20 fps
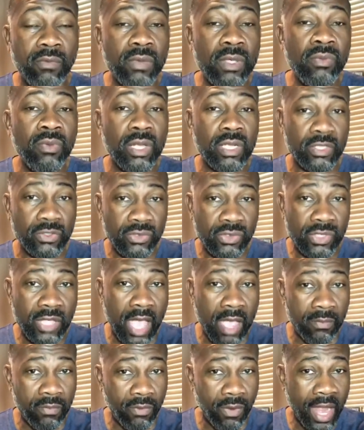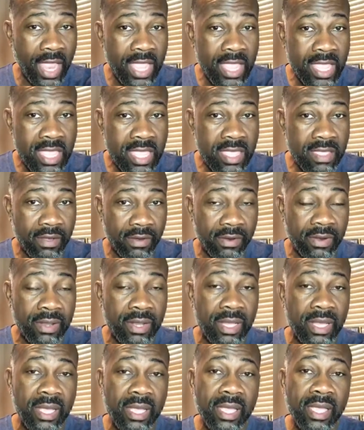We want to stop right
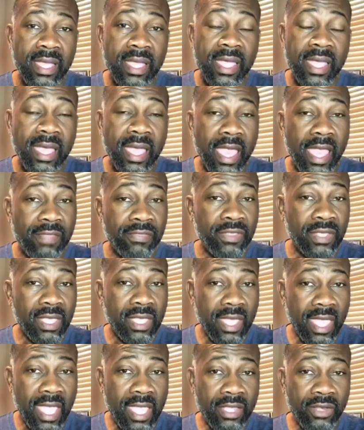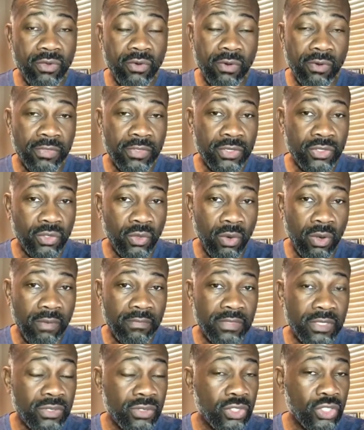here at the gate or the door
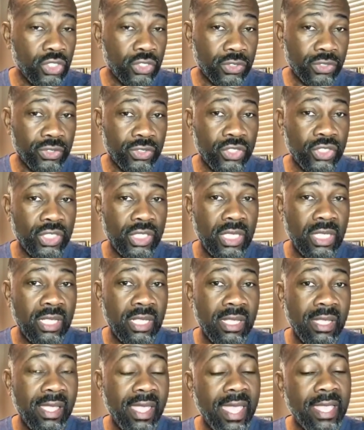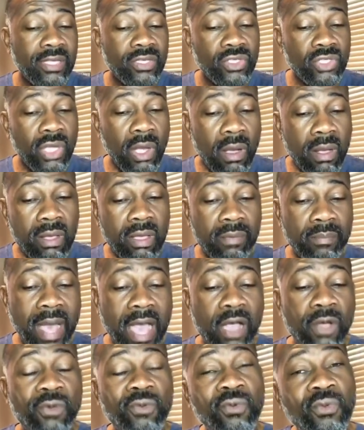of this church and talk
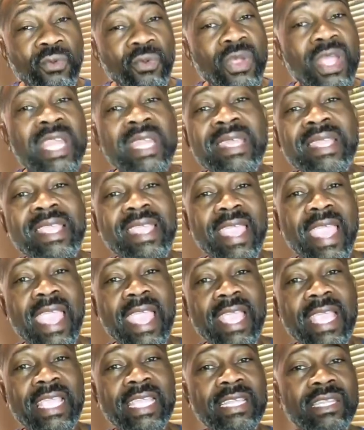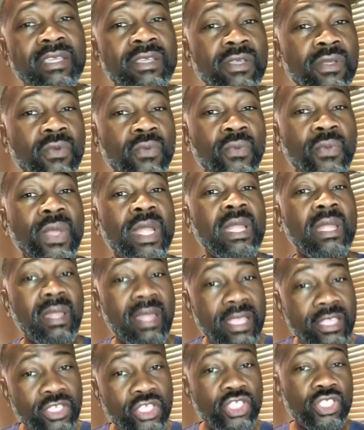about renegade
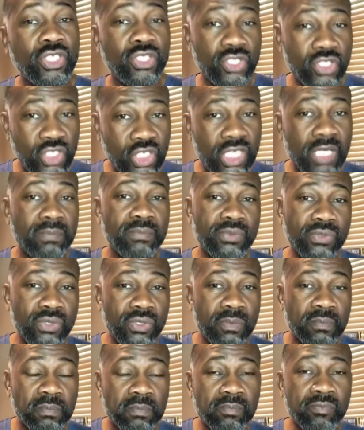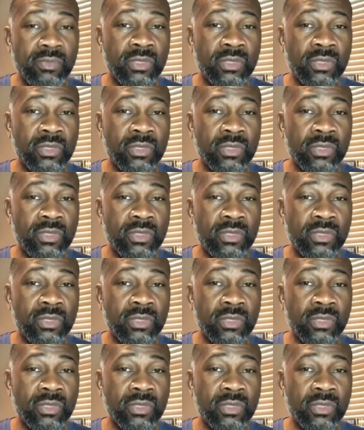relationships.